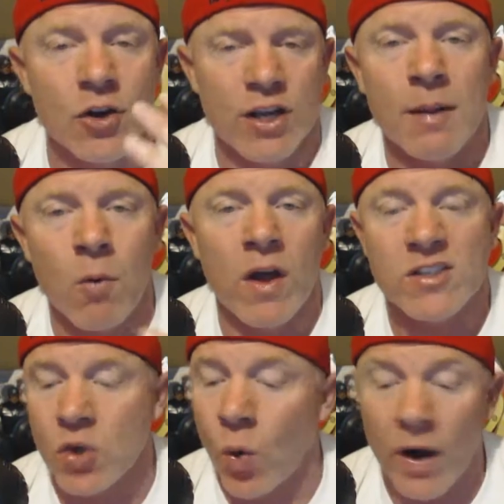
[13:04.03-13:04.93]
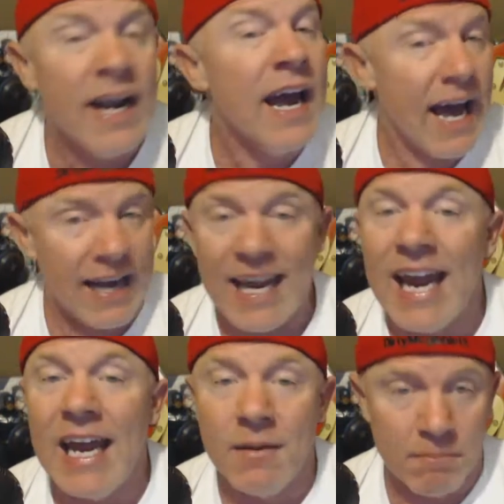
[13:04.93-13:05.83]
think you're going to get more of that story.
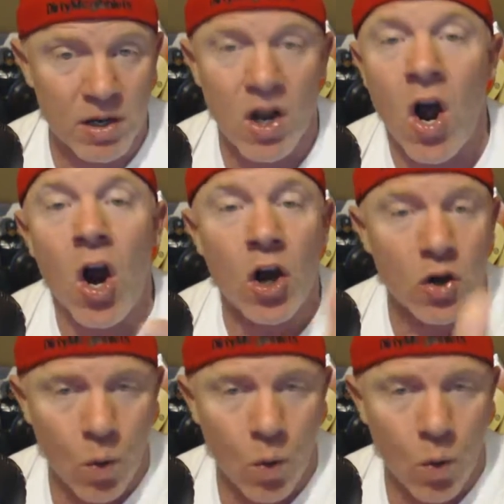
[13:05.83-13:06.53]
Again, Millar,